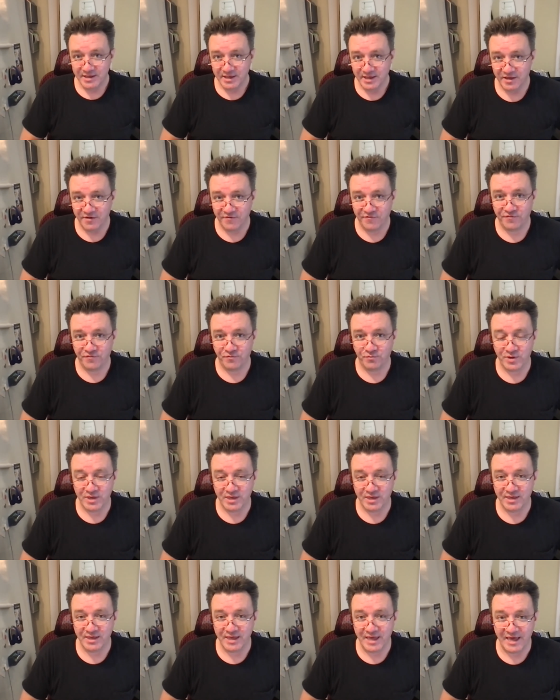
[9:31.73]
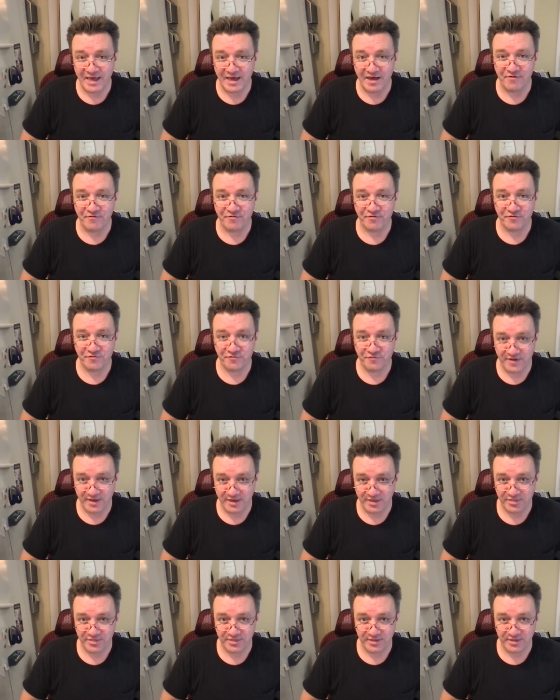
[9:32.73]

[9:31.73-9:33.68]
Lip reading: if we have faith